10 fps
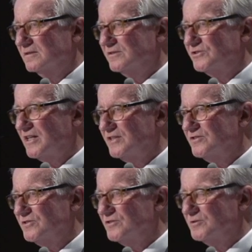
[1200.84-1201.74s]
the
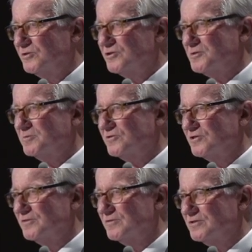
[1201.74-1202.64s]
changes to municipal
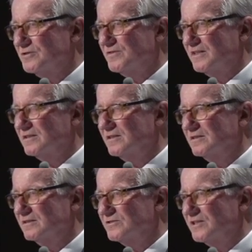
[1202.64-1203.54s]
services
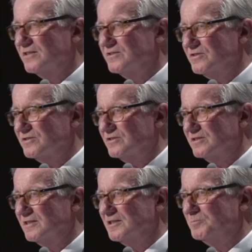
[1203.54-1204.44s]
funding and the changes to
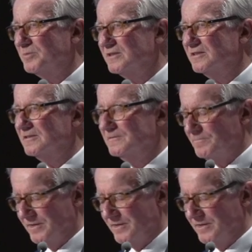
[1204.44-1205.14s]
CDP